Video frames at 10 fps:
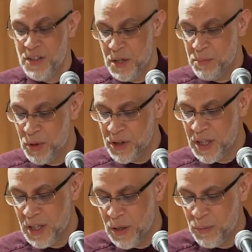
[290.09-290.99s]
the book
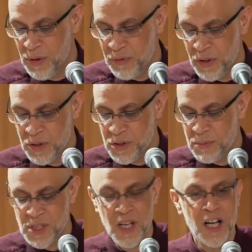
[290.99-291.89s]
that I'm referring
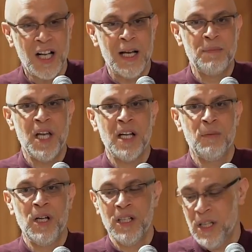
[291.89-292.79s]
to, Masalih
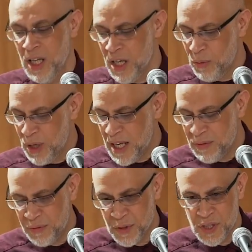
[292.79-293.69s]
al-Abdan
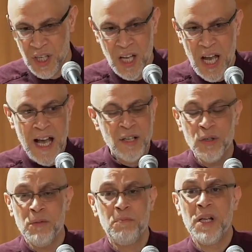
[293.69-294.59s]
wal-Anfus, I
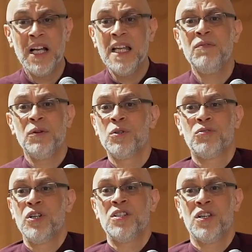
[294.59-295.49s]
couldn't believe it
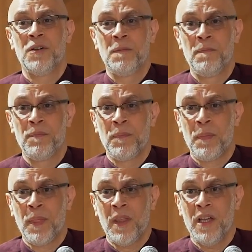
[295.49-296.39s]
was written
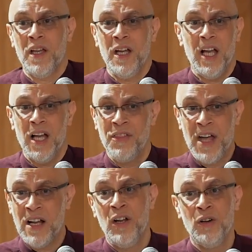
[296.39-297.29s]

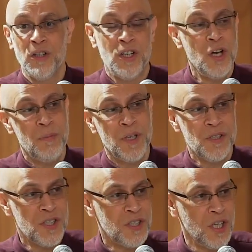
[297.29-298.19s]
that long ago,
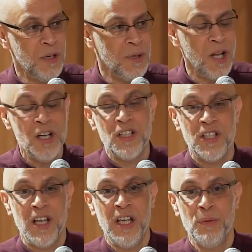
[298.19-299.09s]
because the
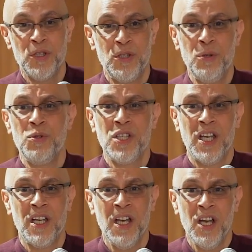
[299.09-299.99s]
terminology that he was
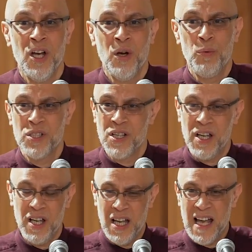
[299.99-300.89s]
using was
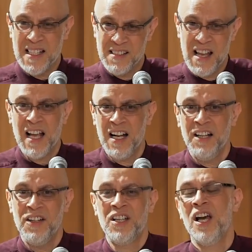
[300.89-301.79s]

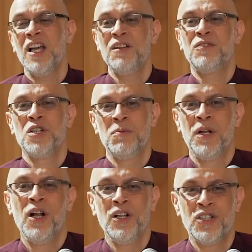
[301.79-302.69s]
exactly the kind of
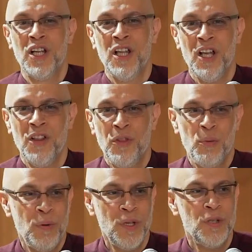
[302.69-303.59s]
terminology that
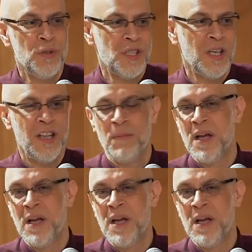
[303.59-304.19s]
we were using in